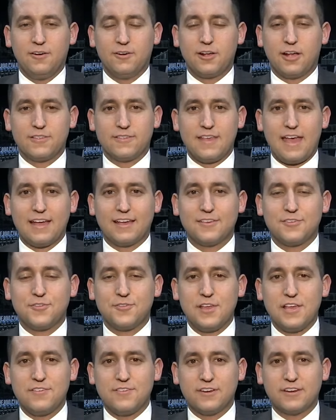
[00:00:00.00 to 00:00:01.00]
Gonzaga's
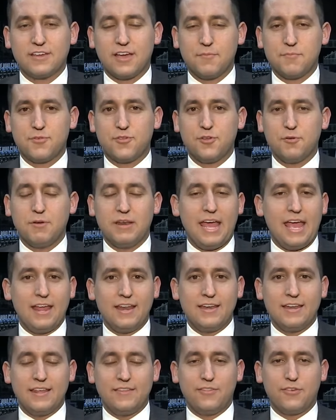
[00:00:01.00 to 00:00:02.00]
season comes to an
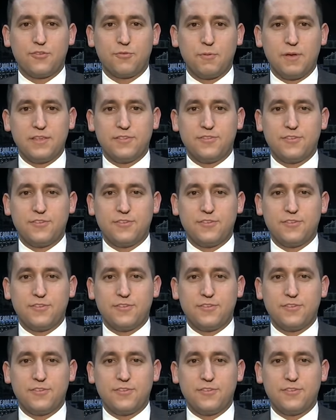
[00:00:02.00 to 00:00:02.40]
end in the Sweet